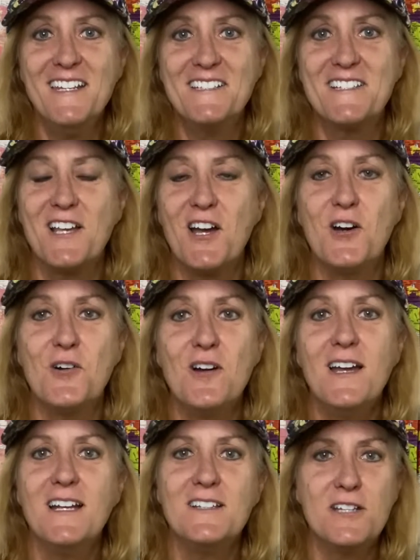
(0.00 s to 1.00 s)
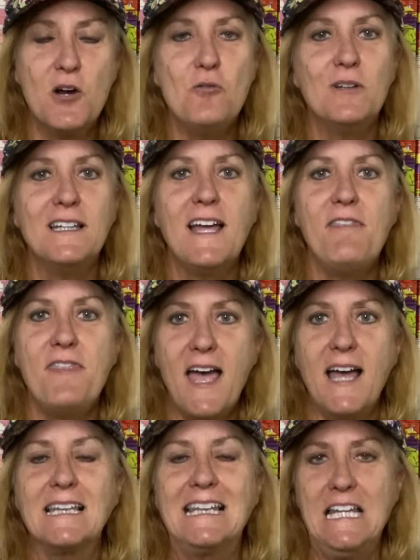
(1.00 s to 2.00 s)
So don't let
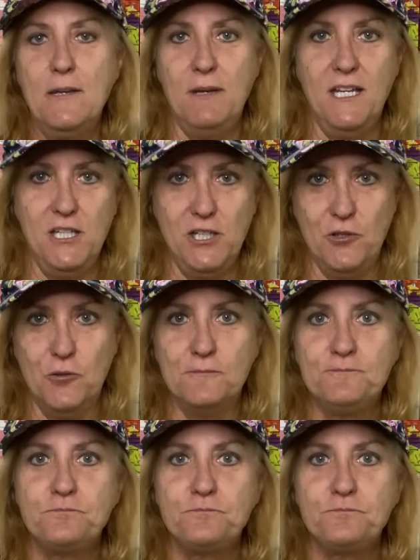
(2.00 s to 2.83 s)
that limit you.